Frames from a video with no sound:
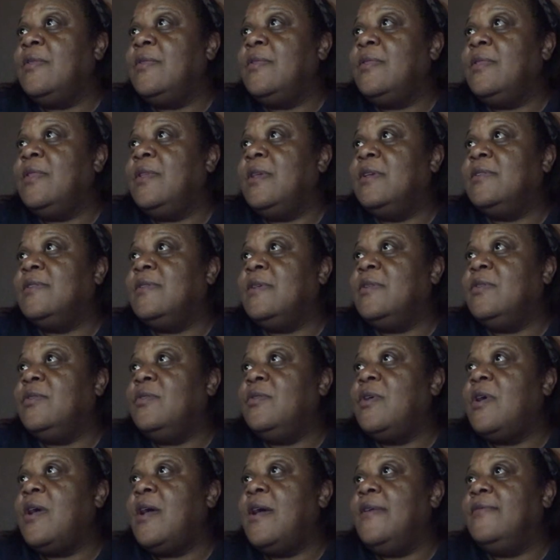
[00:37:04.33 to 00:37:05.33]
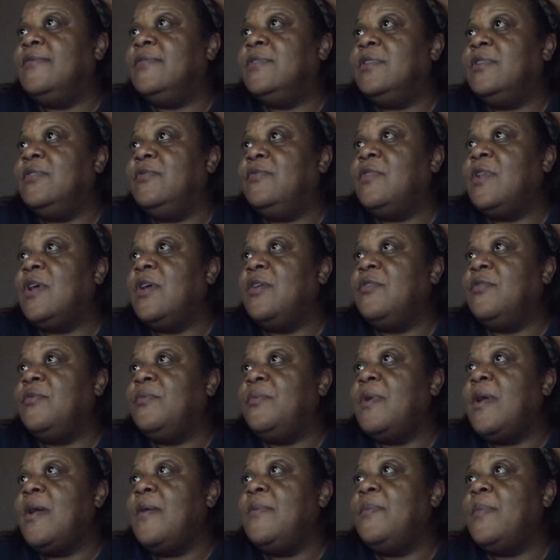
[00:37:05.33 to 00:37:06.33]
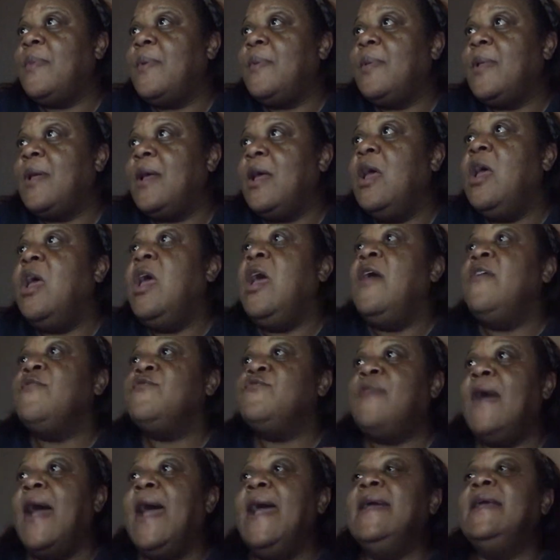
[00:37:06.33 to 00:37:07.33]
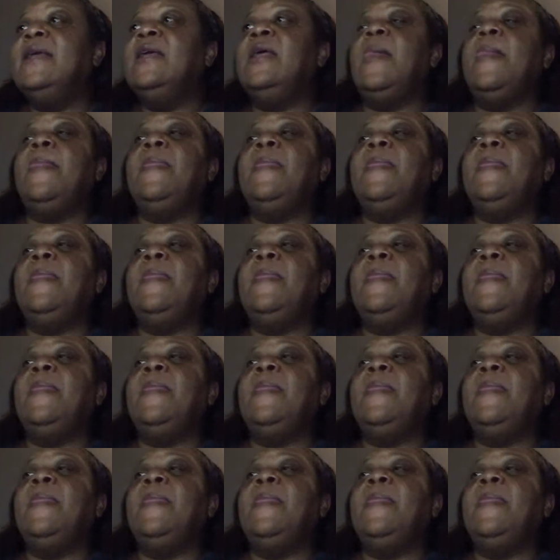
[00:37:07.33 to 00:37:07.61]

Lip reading: Yes, I know. I have seen the flat earth map. Right.